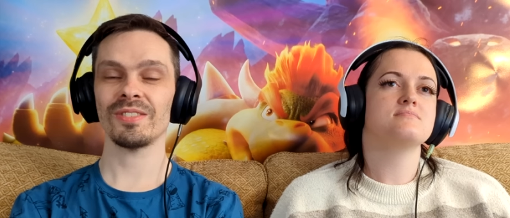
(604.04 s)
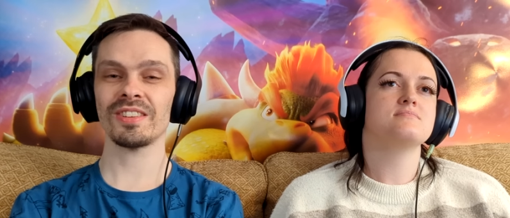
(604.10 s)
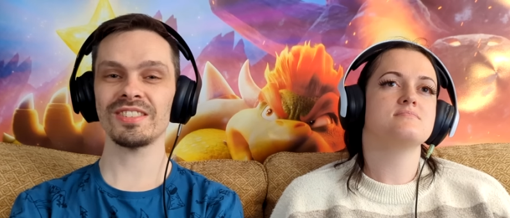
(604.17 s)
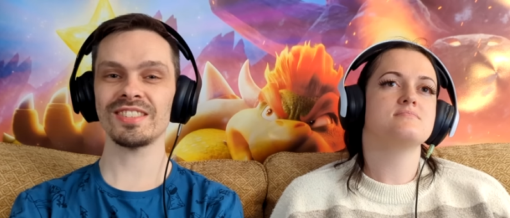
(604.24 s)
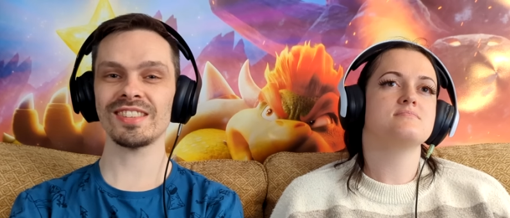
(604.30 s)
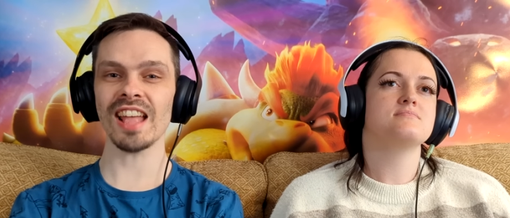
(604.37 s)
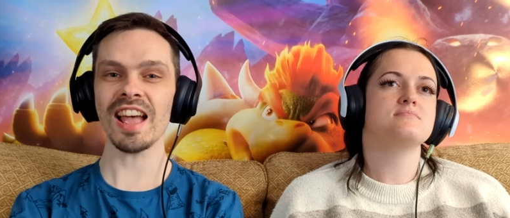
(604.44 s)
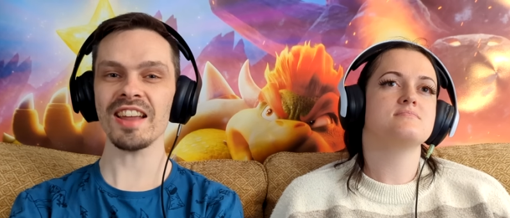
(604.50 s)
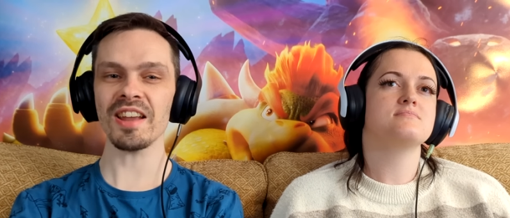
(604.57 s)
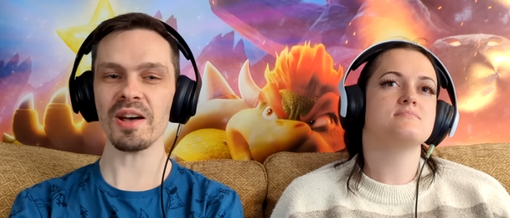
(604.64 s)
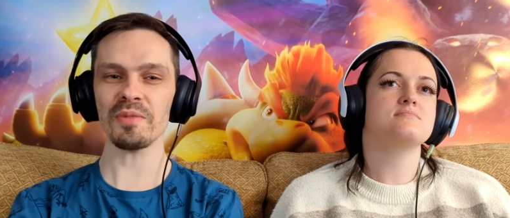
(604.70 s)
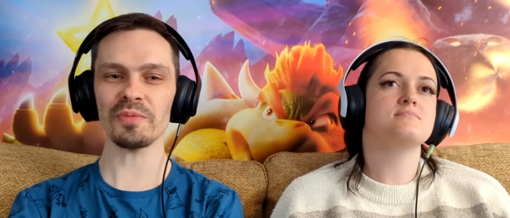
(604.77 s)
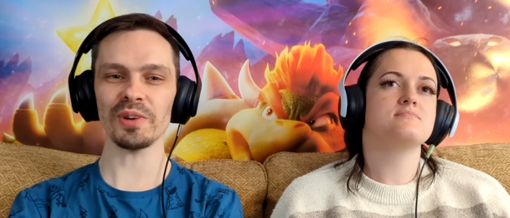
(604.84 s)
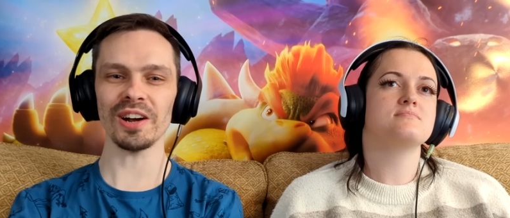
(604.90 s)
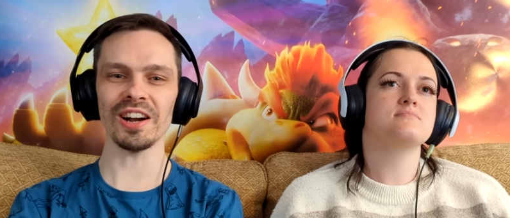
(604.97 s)
Speaker 1: Stand up
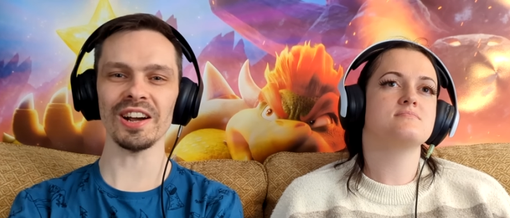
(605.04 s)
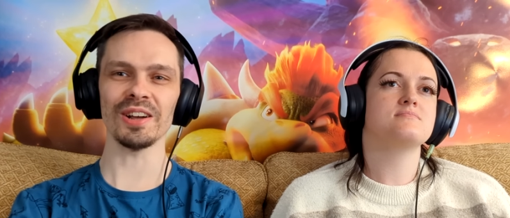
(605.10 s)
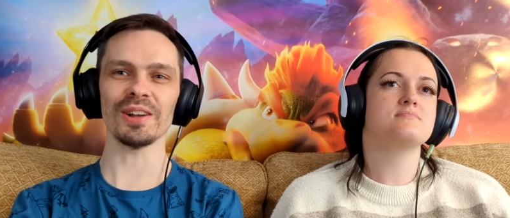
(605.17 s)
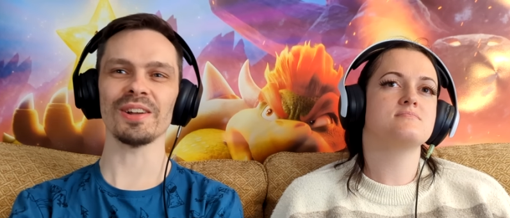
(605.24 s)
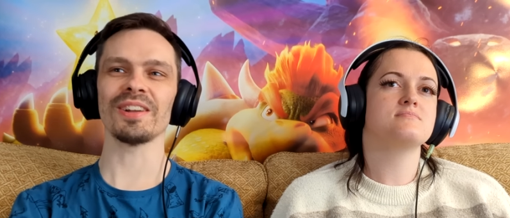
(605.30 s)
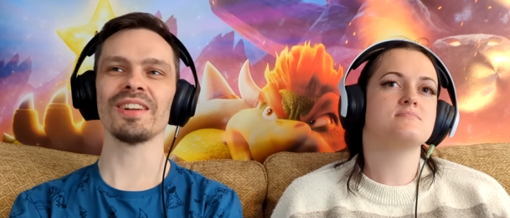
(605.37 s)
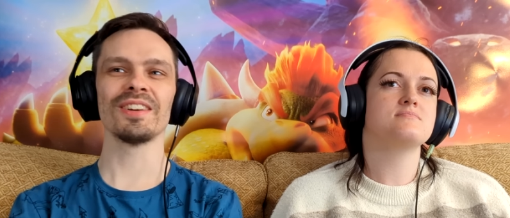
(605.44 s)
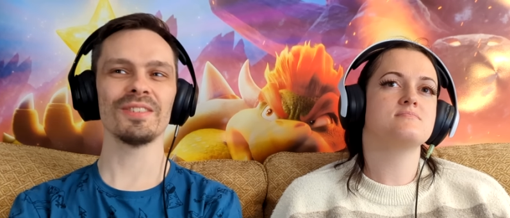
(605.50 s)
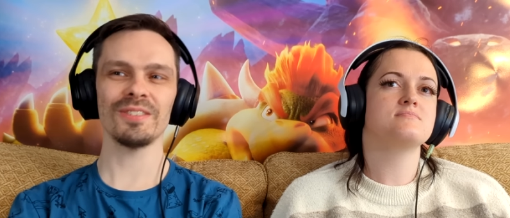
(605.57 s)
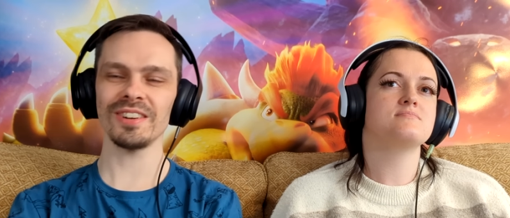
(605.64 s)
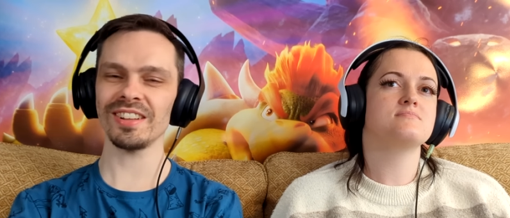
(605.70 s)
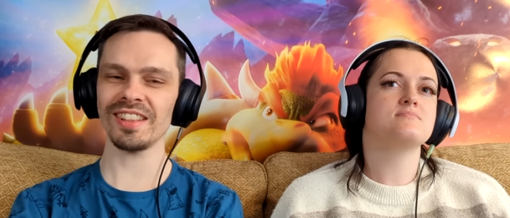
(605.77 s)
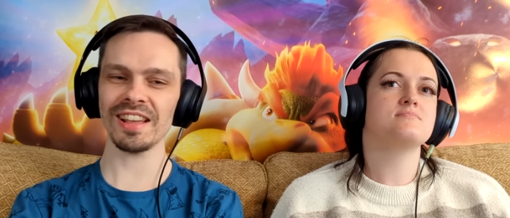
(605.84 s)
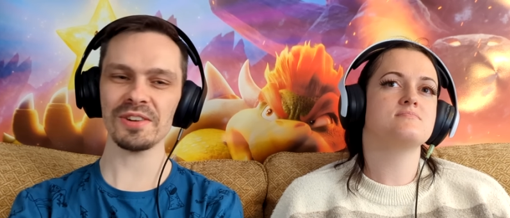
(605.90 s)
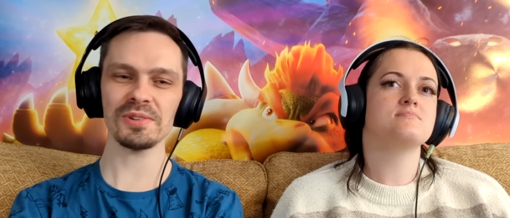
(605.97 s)
for her. What are
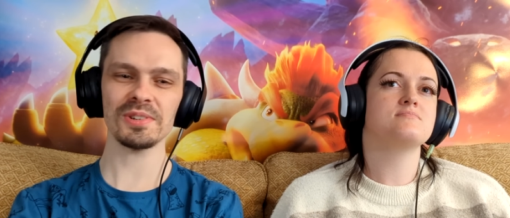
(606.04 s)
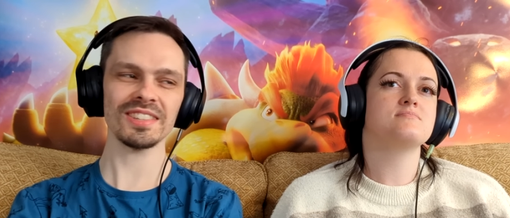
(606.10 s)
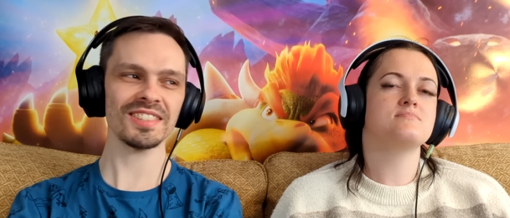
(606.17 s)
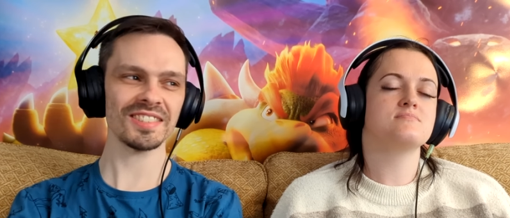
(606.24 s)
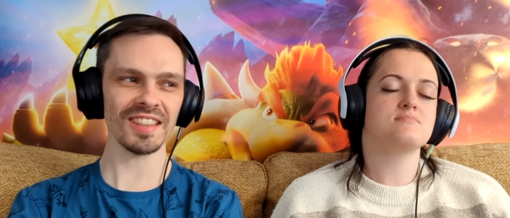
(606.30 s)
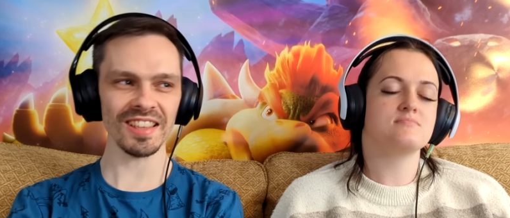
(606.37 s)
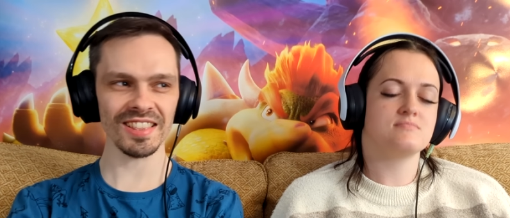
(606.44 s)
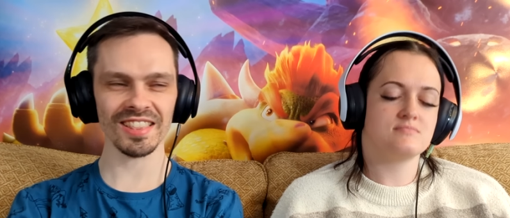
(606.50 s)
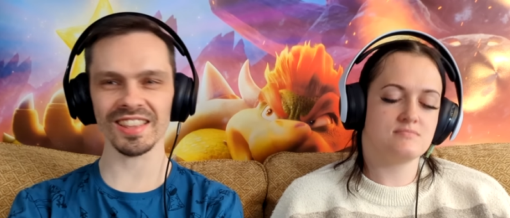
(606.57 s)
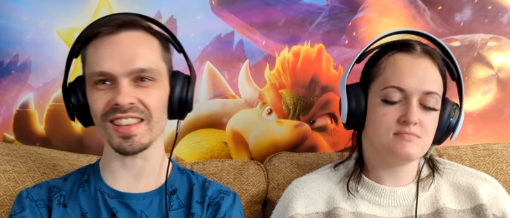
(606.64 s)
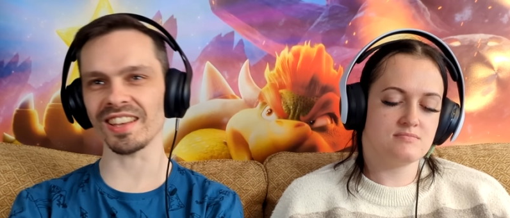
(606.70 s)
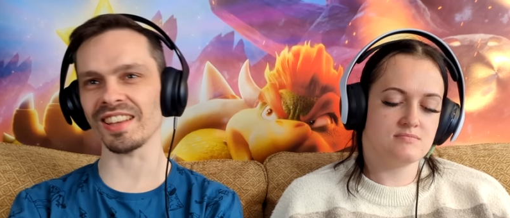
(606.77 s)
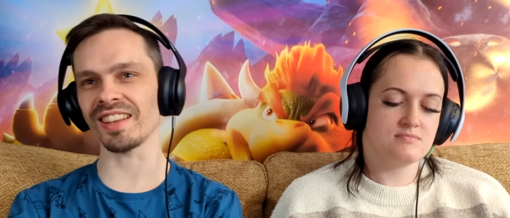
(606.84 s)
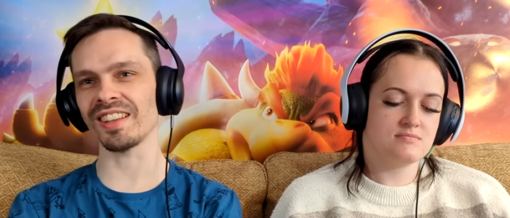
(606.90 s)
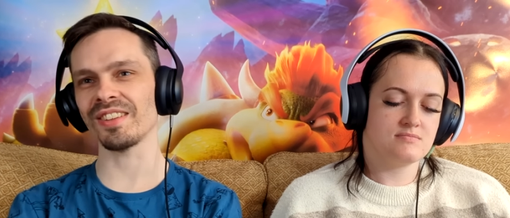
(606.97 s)
they all just sitting
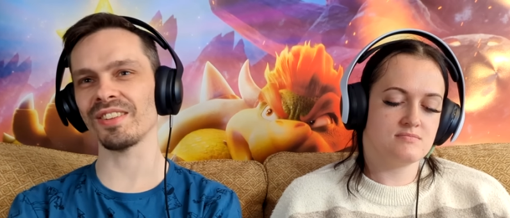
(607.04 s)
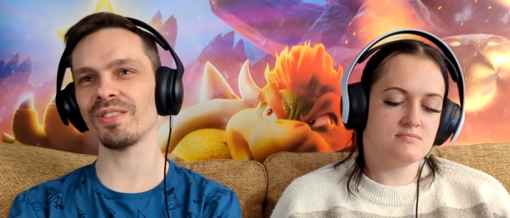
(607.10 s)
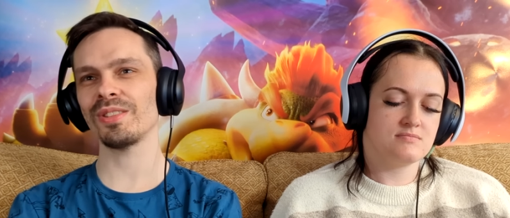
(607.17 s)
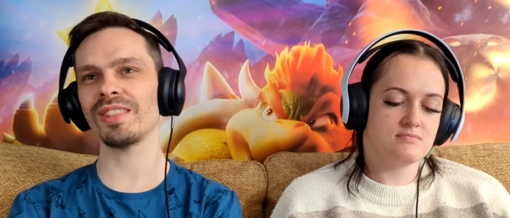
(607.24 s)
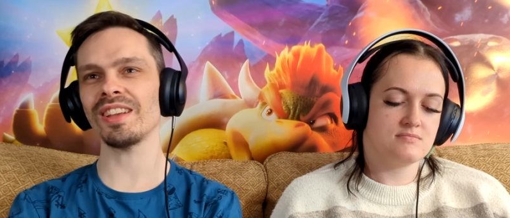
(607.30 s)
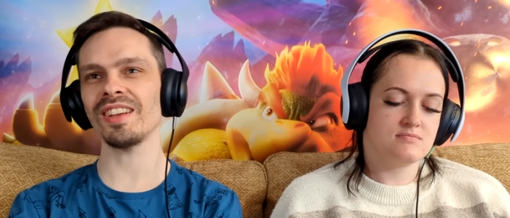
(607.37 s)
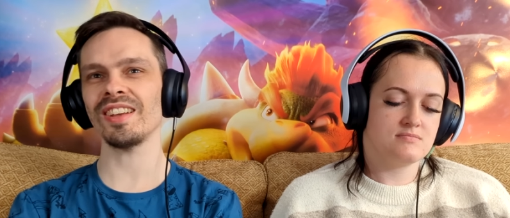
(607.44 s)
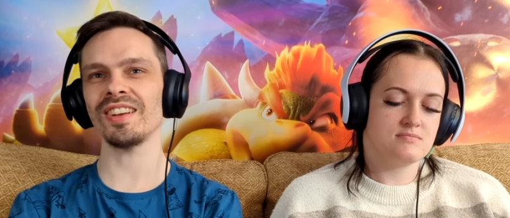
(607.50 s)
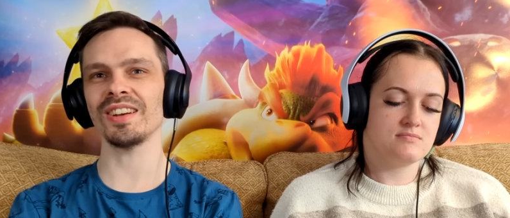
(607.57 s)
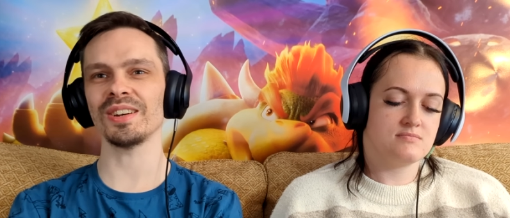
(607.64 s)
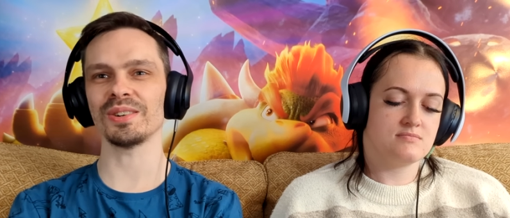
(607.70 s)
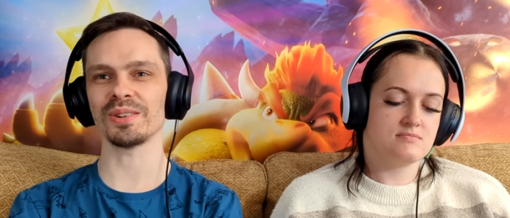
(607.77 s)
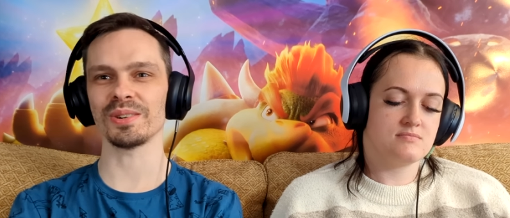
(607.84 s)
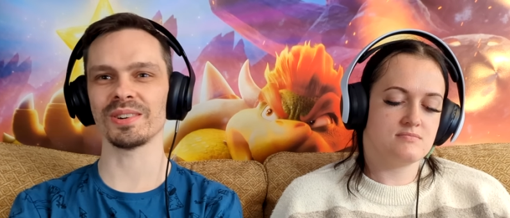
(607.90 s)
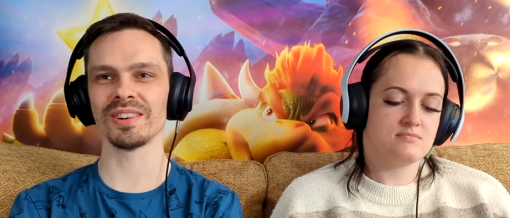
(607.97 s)
there? the
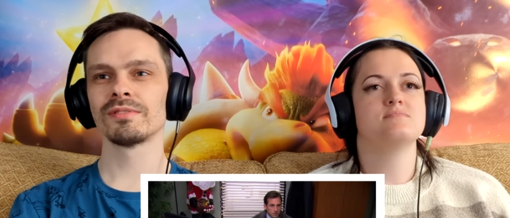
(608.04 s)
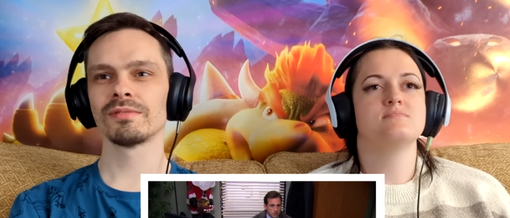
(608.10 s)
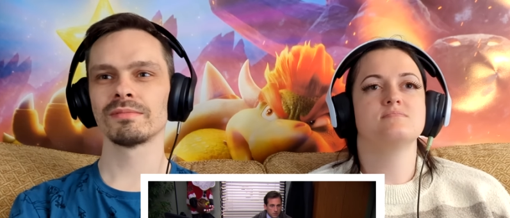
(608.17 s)
hell.